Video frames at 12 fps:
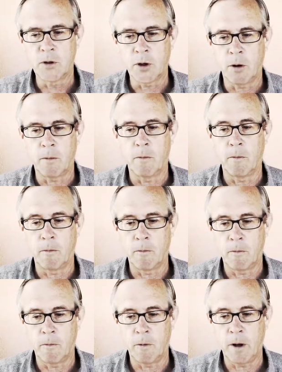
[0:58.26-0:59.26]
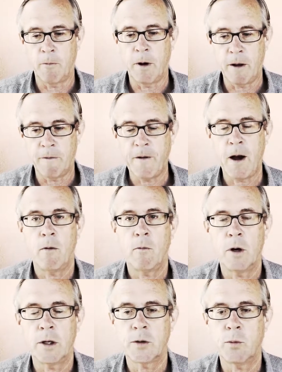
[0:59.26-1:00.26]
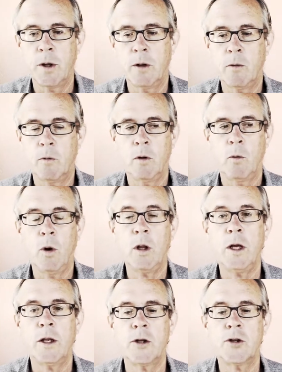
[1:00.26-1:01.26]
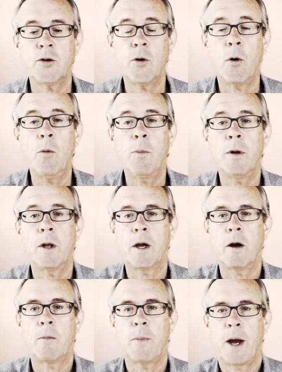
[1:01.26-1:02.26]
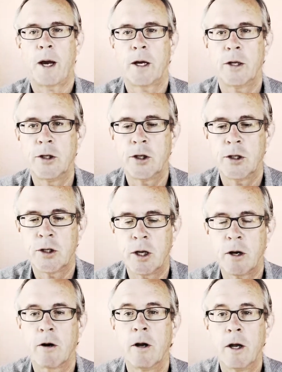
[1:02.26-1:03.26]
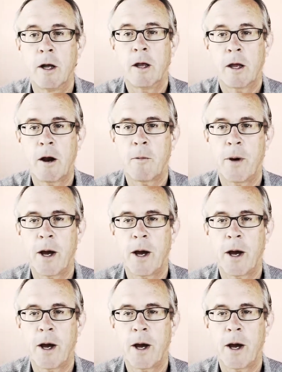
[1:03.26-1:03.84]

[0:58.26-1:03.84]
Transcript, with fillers: So what I found was when the willingness to open the care package is there, care